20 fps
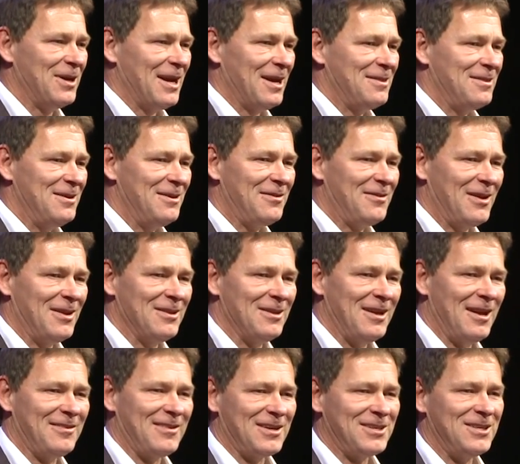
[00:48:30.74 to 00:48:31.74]
you get this, and it
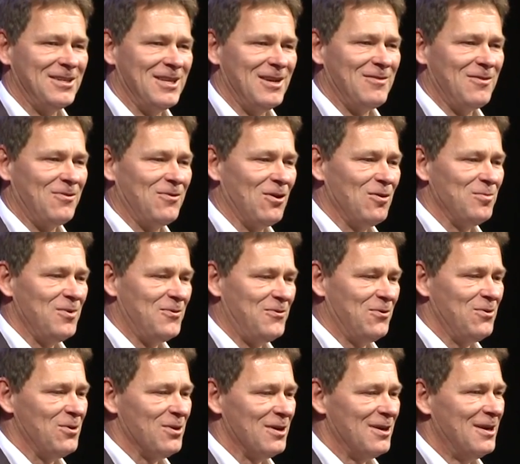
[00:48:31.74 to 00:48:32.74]
has actually never flown
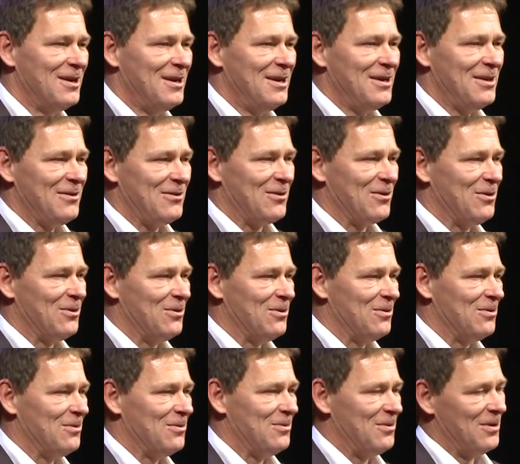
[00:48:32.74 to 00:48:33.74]
before.
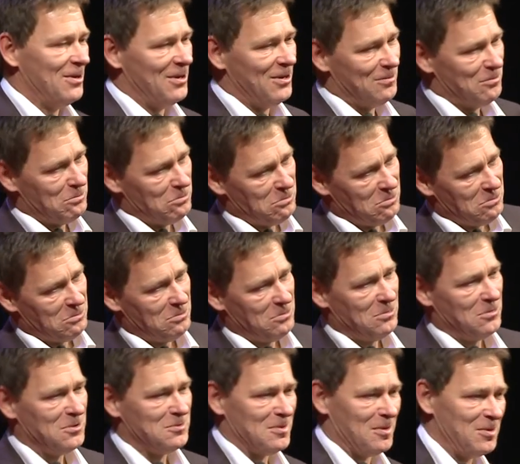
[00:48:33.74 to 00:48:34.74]
So
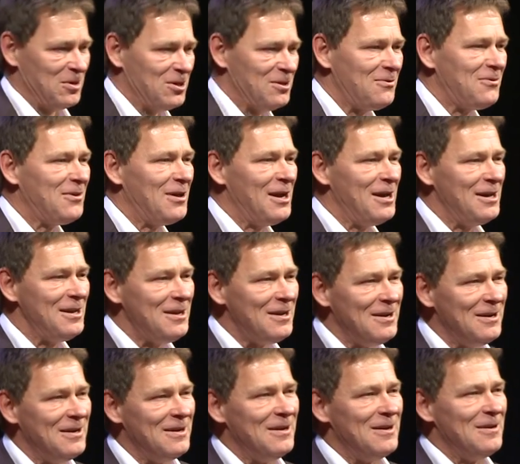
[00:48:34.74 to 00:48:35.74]
it's probably going to fly,
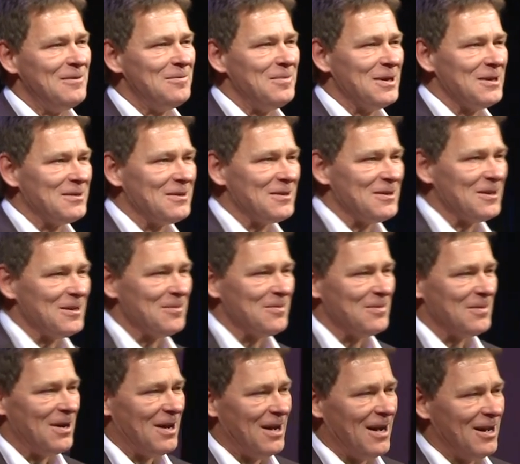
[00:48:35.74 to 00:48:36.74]
but
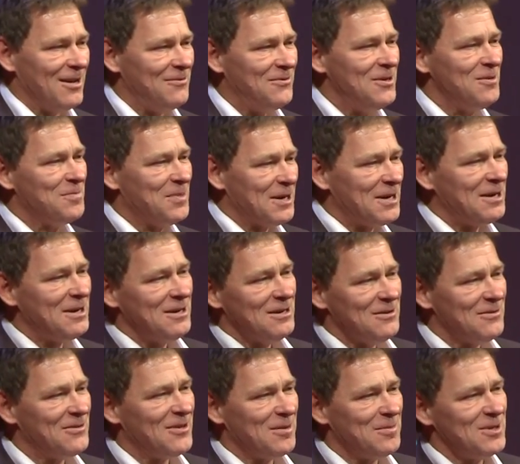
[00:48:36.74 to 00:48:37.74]
um, I feel better
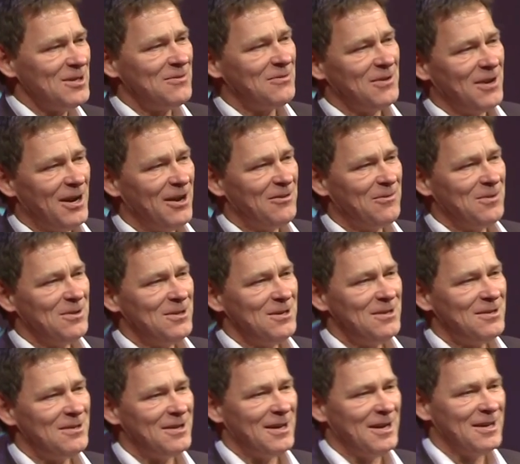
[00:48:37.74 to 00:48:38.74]
if somebody flies with
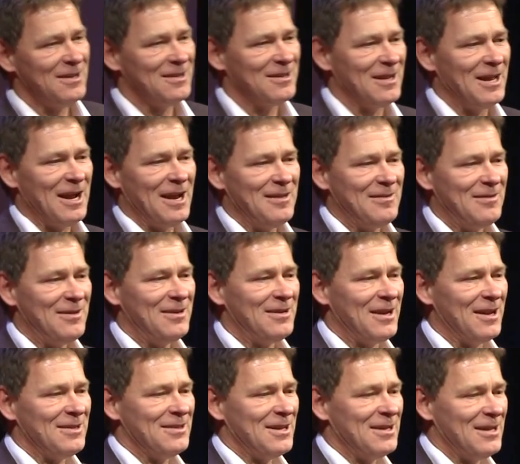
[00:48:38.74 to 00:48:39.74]
it and lands it,
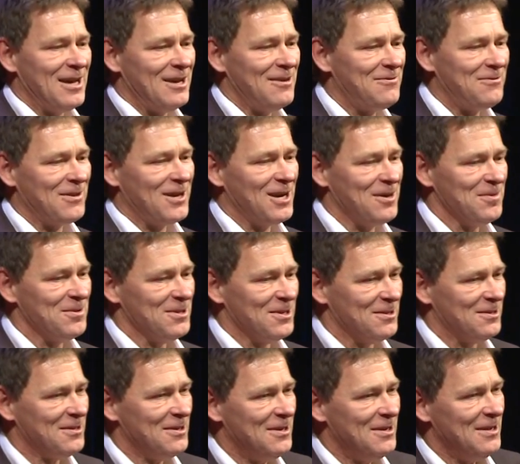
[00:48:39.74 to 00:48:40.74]
and then I fly with
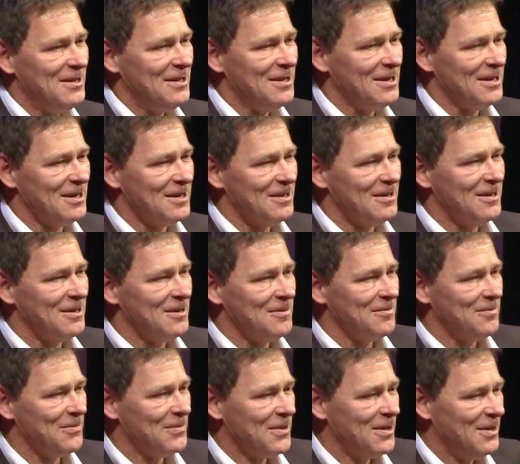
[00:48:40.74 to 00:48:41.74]
it. Yeah,
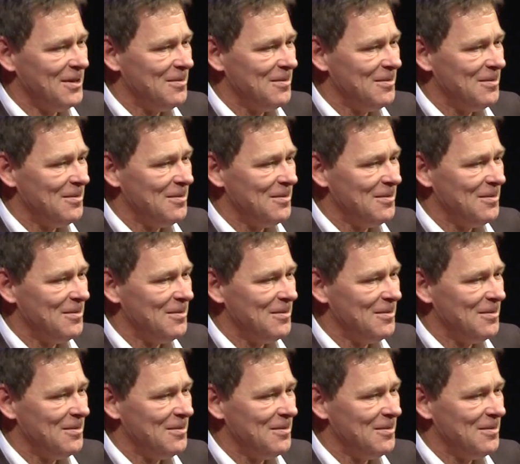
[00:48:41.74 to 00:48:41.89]
um,